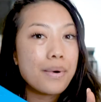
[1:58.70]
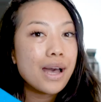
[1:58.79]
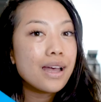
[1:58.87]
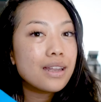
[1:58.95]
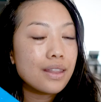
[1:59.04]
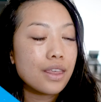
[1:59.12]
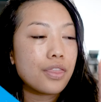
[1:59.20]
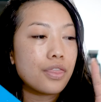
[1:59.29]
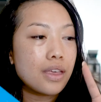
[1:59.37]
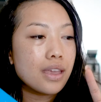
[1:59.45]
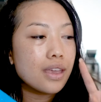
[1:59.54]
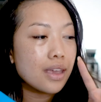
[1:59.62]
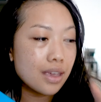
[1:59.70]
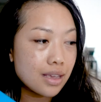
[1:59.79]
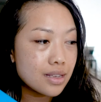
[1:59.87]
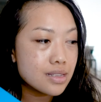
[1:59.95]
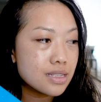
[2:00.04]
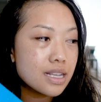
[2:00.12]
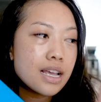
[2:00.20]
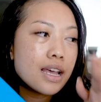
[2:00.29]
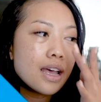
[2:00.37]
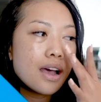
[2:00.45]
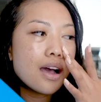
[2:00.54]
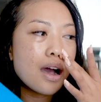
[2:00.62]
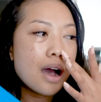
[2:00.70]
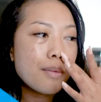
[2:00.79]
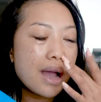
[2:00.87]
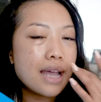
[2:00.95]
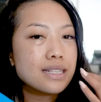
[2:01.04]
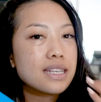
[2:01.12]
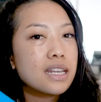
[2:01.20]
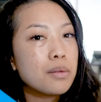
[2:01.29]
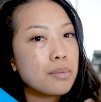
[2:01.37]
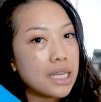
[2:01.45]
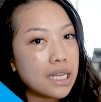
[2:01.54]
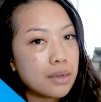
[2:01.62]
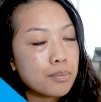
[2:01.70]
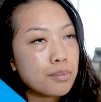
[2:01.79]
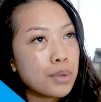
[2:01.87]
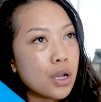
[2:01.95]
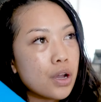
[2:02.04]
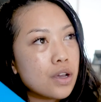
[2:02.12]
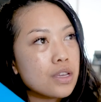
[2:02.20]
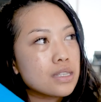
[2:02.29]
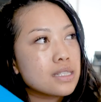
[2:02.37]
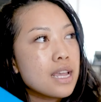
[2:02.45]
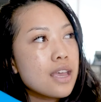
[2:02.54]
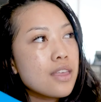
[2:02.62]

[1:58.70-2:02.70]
but the thing is, Um, I had to get a medium because